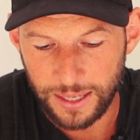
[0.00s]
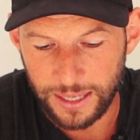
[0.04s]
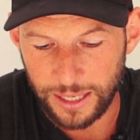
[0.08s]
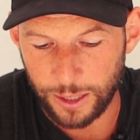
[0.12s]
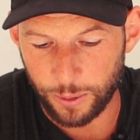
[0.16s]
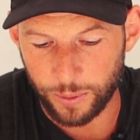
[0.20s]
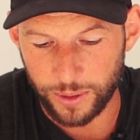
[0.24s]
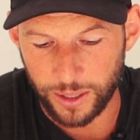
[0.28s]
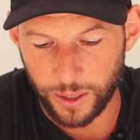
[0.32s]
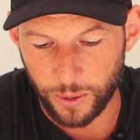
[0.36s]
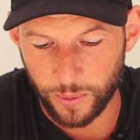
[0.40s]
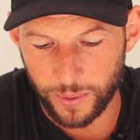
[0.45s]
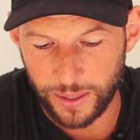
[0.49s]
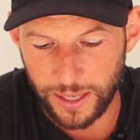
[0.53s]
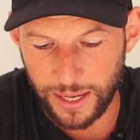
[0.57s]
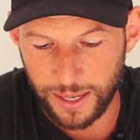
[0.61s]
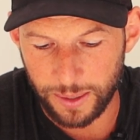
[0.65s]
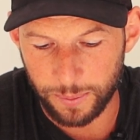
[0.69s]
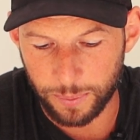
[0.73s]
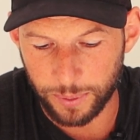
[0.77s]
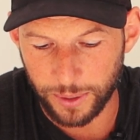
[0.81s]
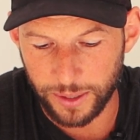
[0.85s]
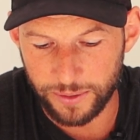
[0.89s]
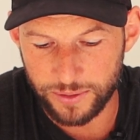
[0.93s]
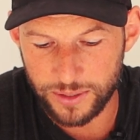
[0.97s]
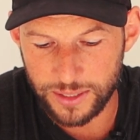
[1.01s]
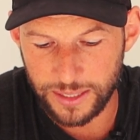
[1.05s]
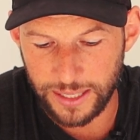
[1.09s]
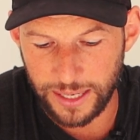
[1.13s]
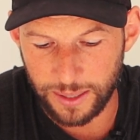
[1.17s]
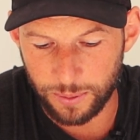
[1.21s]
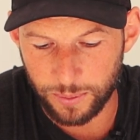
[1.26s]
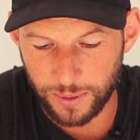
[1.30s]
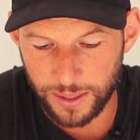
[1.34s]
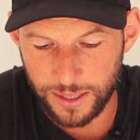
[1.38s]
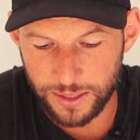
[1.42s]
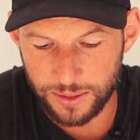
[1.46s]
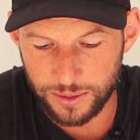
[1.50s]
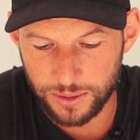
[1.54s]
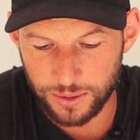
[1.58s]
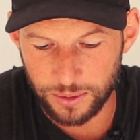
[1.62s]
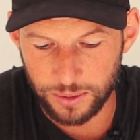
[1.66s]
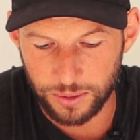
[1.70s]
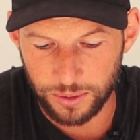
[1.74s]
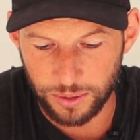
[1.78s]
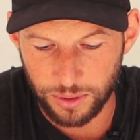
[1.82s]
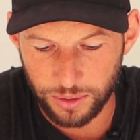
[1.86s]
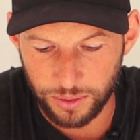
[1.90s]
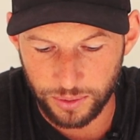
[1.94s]
Here we go. We previously had 1,
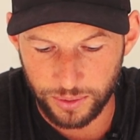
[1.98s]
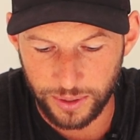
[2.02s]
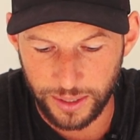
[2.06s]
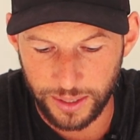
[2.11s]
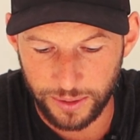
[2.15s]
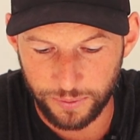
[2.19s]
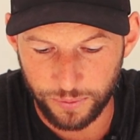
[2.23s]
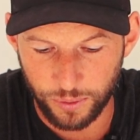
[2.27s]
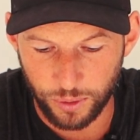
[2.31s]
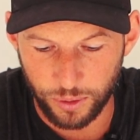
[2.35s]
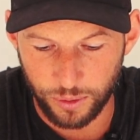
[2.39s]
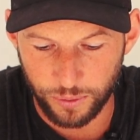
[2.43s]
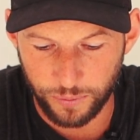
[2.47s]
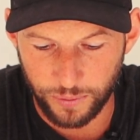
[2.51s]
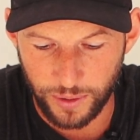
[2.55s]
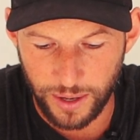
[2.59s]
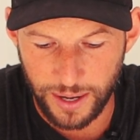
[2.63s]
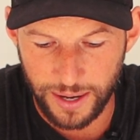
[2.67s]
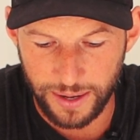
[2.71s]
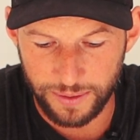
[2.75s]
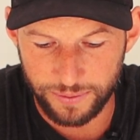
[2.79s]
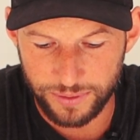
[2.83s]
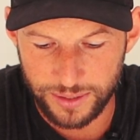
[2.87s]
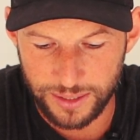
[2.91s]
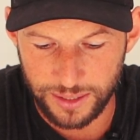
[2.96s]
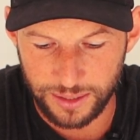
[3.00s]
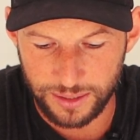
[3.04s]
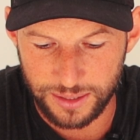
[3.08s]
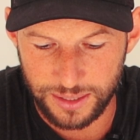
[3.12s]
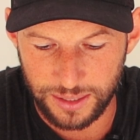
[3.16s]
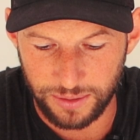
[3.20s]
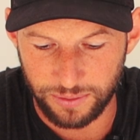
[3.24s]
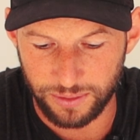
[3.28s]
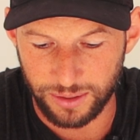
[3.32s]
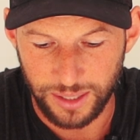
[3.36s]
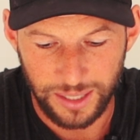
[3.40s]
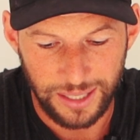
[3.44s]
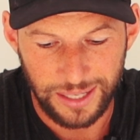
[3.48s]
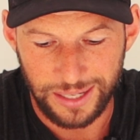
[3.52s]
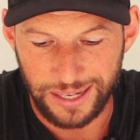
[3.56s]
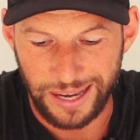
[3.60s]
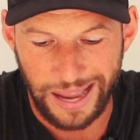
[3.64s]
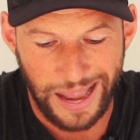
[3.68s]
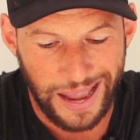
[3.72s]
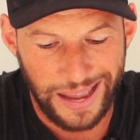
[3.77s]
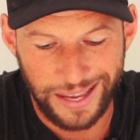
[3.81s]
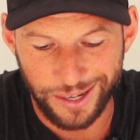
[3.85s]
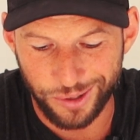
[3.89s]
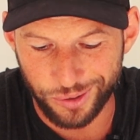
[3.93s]
2, 3, 4, 5, 6, 7.
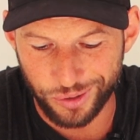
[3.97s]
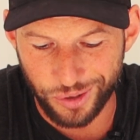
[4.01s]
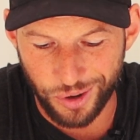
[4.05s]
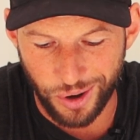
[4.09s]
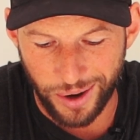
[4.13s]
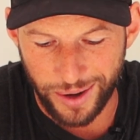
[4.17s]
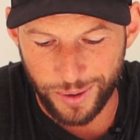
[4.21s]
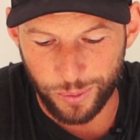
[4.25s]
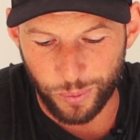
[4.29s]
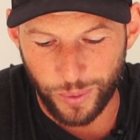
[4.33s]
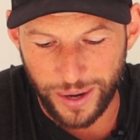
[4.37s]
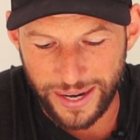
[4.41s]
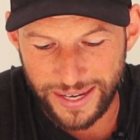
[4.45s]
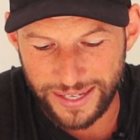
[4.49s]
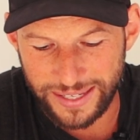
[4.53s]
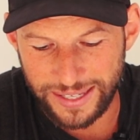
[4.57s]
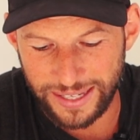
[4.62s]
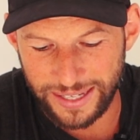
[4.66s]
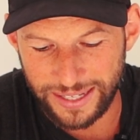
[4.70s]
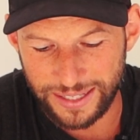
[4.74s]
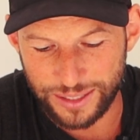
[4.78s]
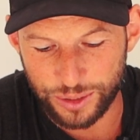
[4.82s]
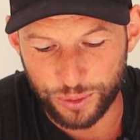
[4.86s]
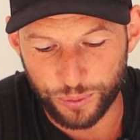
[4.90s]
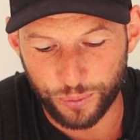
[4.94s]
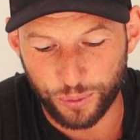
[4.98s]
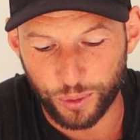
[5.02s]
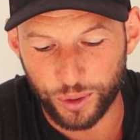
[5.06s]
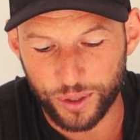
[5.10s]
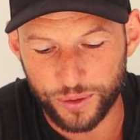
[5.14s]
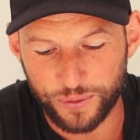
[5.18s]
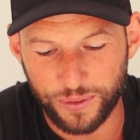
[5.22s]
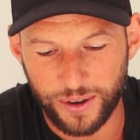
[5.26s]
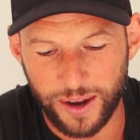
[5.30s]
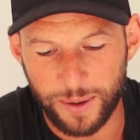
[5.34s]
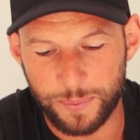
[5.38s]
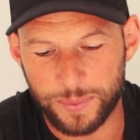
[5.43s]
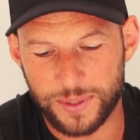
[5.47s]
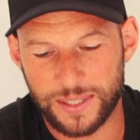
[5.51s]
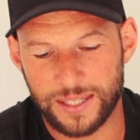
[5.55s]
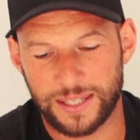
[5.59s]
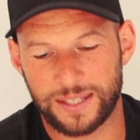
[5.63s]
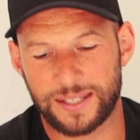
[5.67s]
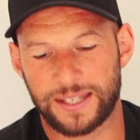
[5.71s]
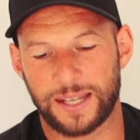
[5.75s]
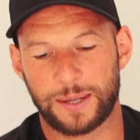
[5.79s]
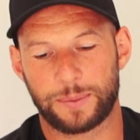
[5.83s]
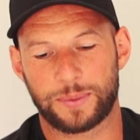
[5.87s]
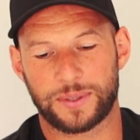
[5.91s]
8 or 9 wakings,
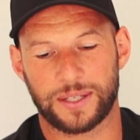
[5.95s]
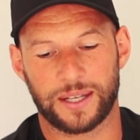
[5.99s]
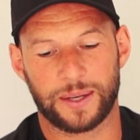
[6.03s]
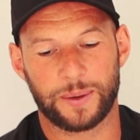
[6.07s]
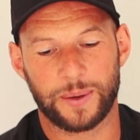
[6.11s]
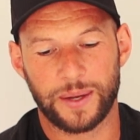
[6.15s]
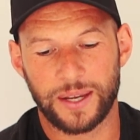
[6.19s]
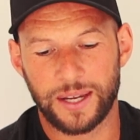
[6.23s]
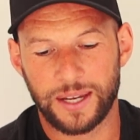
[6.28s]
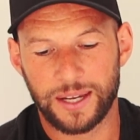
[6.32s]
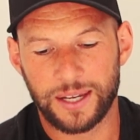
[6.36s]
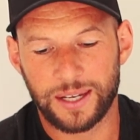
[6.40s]
45% deep sleep.